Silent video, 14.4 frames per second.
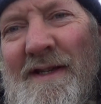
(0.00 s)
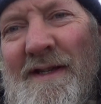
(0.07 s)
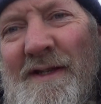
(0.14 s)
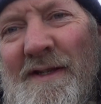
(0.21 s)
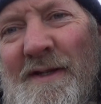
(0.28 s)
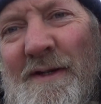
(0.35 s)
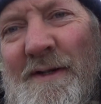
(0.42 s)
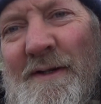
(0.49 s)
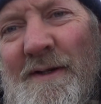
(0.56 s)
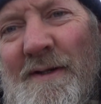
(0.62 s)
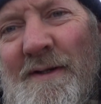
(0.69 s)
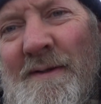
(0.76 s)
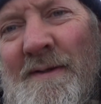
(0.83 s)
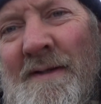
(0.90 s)
So
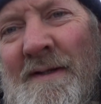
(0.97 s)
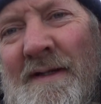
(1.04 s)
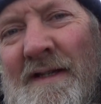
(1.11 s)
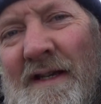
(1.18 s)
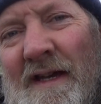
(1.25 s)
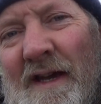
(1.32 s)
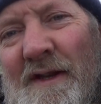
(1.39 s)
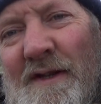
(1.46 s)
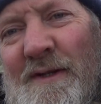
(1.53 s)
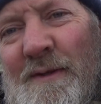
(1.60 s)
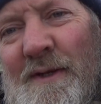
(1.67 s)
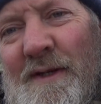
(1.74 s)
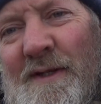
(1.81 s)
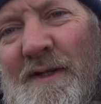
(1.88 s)
I just
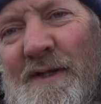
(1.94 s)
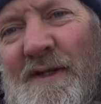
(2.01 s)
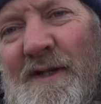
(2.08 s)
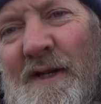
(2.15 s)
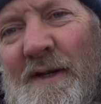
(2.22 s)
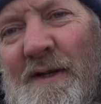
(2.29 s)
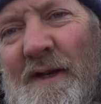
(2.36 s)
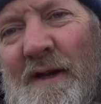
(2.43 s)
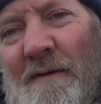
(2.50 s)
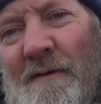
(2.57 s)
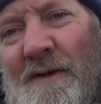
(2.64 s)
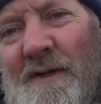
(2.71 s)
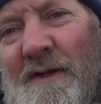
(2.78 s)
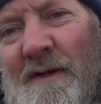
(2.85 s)
wanted to share that
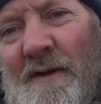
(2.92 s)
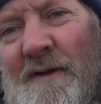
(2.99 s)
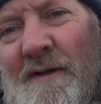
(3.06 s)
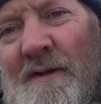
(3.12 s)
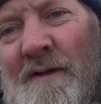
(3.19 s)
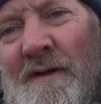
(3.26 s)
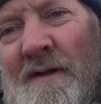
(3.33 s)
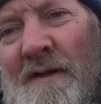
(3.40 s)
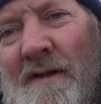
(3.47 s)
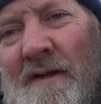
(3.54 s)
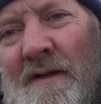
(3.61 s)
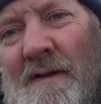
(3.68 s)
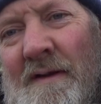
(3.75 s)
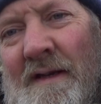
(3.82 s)
with you,
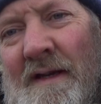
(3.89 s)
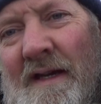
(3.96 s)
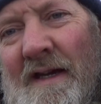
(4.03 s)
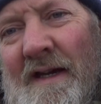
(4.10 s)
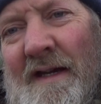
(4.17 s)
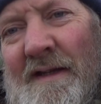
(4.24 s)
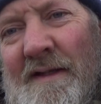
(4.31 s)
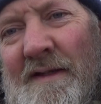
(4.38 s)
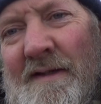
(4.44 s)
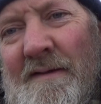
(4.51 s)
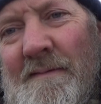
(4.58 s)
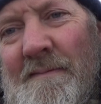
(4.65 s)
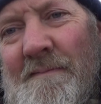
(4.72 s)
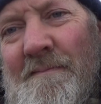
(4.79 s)

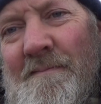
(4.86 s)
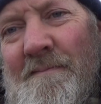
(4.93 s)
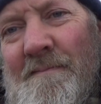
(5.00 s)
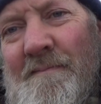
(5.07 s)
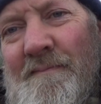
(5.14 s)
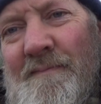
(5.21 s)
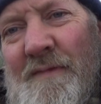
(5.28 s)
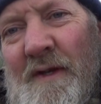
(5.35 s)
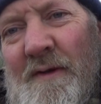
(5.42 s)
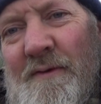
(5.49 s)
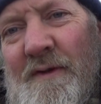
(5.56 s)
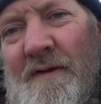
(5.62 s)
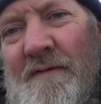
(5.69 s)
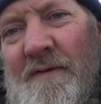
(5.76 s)
and
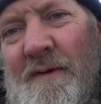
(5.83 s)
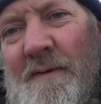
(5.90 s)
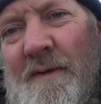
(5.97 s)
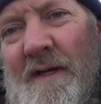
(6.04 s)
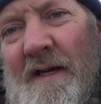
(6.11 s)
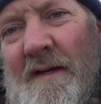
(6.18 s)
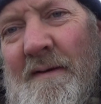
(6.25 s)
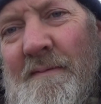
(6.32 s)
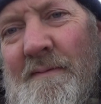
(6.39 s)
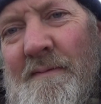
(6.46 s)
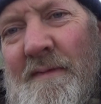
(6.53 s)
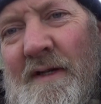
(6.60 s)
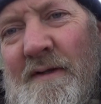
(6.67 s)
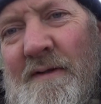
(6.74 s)
I'll leave you with that.
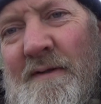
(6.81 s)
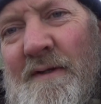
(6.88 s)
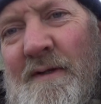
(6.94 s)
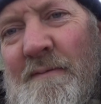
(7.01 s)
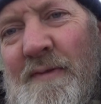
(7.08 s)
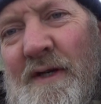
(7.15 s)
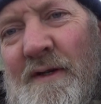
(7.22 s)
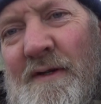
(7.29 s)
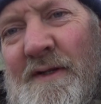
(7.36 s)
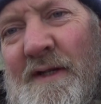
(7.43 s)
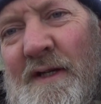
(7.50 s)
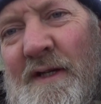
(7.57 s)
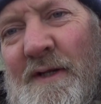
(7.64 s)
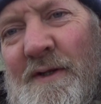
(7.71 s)
It'd be good
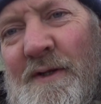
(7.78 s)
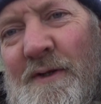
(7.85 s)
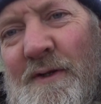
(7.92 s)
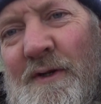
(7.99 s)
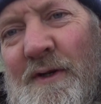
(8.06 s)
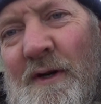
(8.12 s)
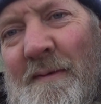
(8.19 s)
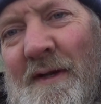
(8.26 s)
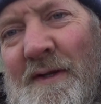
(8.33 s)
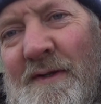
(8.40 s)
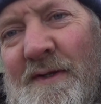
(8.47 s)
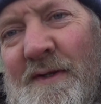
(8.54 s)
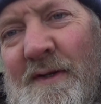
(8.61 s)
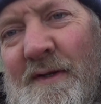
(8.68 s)
to hear your
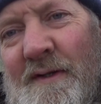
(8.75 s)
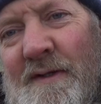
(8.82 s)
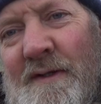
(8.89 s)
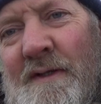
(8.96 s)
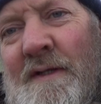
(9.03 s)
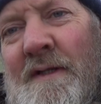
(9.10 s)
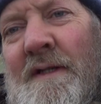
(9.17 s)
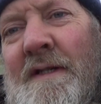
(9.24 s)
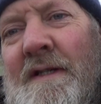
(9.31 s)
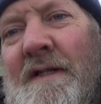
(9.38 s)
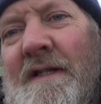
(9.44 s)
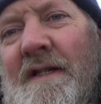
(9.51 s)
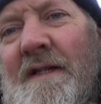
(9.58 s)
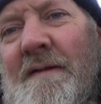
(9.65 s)
comments on
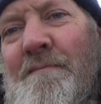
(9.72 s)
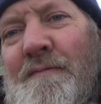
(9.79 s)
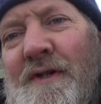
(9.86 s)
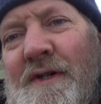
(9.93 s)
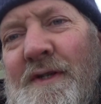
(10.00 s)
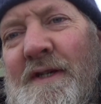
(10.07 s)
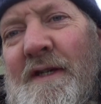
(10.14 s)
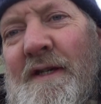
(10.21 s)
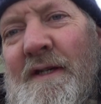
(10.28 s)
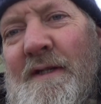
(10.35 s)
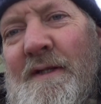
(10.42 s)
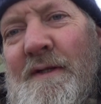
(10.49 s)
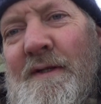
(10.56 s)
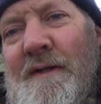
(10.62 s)

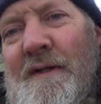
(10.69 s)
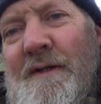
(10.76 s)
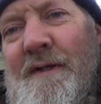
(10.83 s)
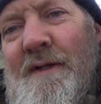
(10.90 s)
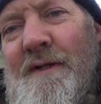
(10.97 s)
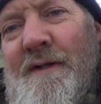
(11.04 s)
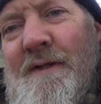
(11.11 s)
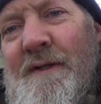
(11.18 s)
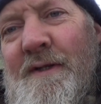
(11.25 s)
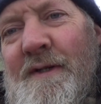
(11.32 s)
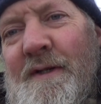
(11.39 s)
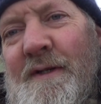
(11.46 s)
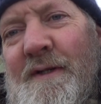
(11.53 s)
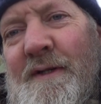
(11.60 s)
embodying knowledge or
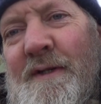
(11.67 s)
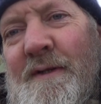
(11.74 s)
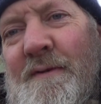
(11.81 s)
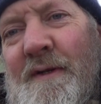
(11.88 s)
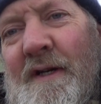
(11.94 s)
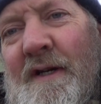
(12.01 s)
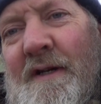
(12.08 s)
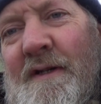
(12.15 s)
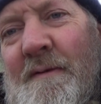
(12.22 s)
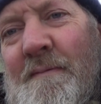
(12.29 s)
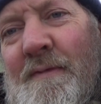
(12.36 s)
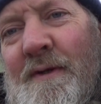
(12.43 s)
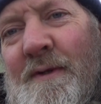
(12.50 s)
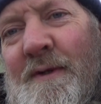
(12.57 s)
thoughts you've heard
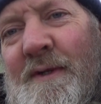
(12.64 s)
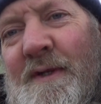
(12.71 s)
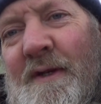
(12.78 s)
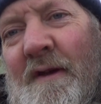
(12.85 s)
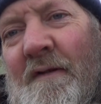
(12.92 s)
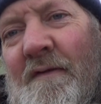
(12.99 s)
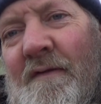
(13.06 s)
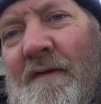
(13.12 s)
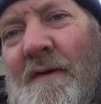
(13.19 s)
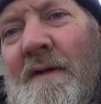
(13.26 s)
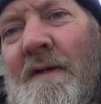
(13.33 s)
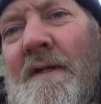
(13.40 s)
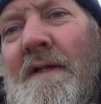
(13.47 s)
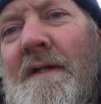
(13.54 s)
in books that have
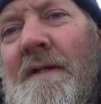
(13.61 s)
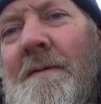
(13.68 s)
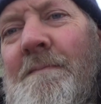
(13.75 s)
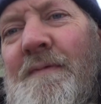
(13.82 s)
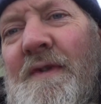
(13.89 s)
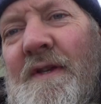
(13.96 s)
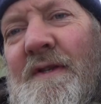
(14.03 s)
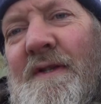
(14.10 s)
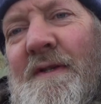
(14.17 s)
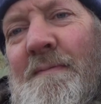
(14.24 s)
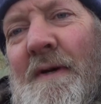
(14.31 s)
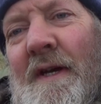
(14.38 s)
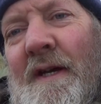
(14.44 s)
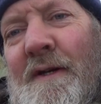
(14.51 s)

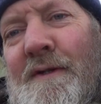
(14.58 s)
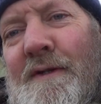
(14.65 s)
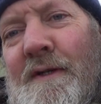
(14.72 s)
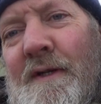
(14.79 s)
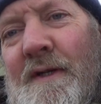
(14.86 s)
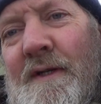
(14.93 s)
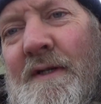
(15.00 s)
inspired you.